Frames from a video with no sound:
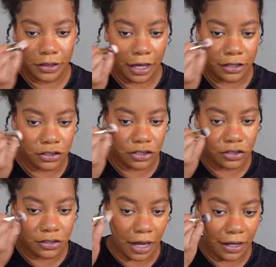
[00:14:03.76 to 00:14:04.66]
that
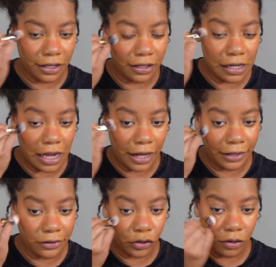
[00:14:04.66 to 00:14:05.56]
stinking
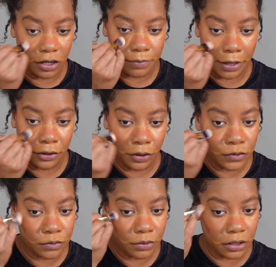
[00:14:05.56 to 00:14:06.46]
line across my
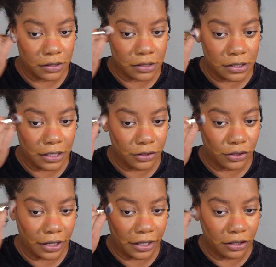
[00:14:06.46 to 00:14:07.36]
nose with the
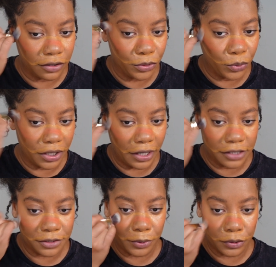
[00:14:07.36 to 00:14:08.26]
concealer. Like, girl, you were
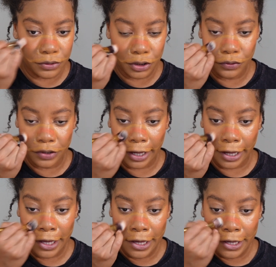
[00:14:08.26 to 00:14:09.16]
not supposed to do
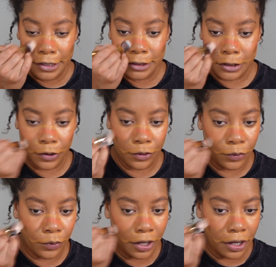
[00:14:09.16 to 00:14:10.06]
that.
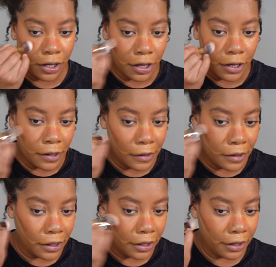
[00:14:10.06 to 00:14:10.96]
So
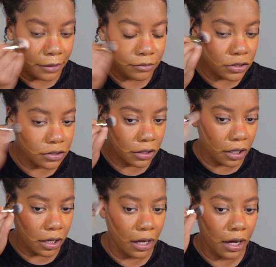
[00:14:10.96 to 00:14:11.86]
I'm just looking
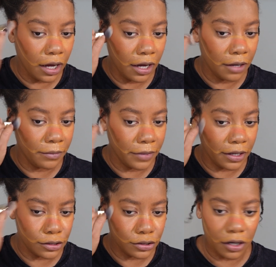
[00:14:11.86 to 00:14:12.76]
a hot
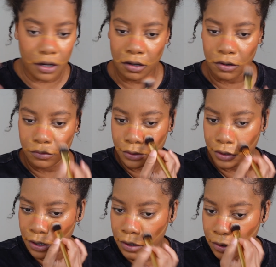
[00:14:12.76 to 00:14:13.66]
mess. Oh
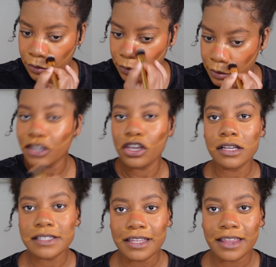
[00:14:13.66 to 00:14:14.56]
no.
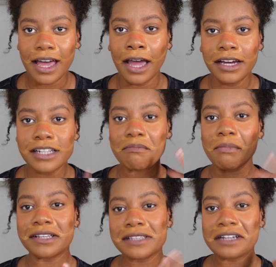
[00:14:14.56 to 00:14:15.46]
Y'all see that? It is
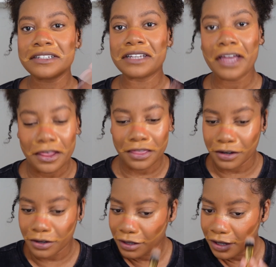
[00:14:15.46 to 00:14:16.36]
mixing together.